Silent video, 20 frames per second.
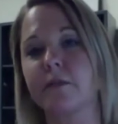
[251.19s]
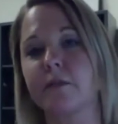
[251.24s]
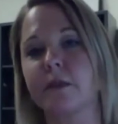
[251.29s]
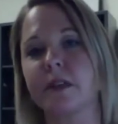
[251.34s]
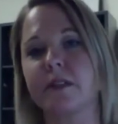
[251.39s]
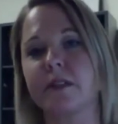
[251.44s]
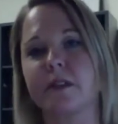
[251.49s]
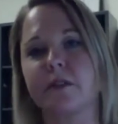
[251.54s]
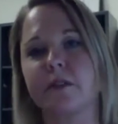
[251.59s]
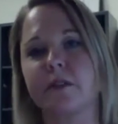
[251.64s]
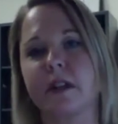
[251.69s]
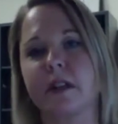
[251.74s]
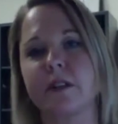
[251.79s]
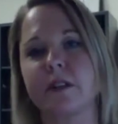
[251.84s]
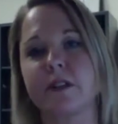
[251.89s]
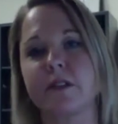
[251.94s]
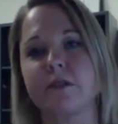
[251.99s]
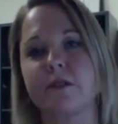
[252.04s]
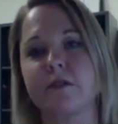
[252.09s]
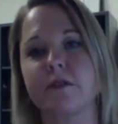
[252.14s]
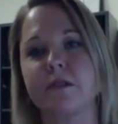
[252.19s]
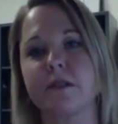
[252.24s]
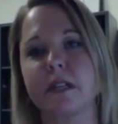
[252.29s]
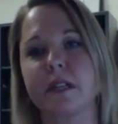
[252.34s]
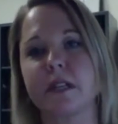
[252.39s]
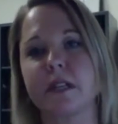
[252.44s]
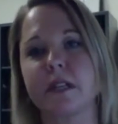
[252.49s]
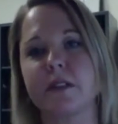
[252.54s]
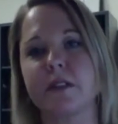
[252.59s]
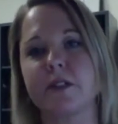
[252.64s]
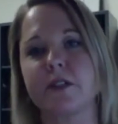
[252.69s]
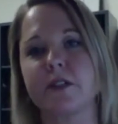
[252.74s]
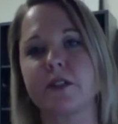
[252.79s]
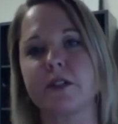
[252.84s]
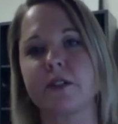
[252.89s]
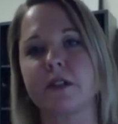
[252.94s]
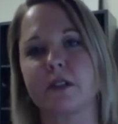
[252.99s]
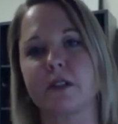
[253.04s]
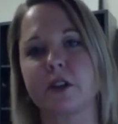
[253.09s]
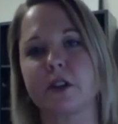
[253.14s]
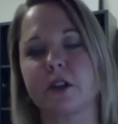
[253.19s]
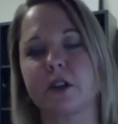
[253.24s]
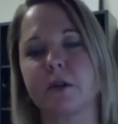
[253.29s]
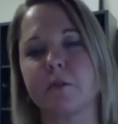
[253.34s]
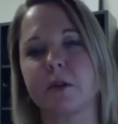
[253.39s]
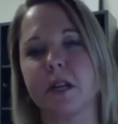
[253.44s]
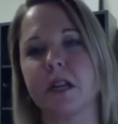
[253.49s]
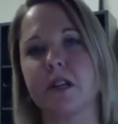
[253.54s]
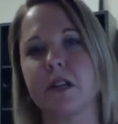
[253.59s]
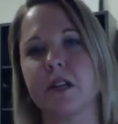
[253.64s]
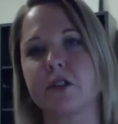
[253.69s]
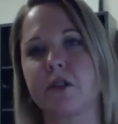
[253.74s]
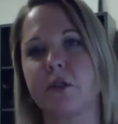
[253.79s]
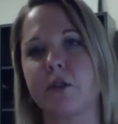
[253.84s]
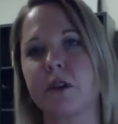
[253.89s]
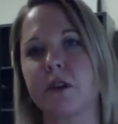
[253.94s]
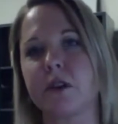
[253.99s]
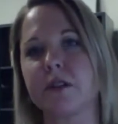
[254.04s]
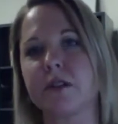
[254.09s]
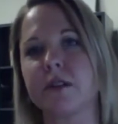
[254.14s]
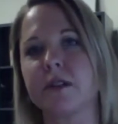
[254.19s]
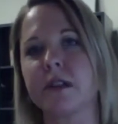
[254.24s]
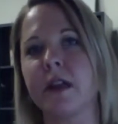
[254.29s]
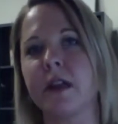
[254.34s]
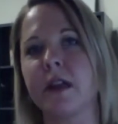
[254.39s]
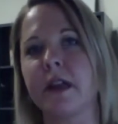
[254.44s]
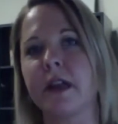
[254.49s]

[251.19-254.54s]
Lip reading: We survey the students each term in each course.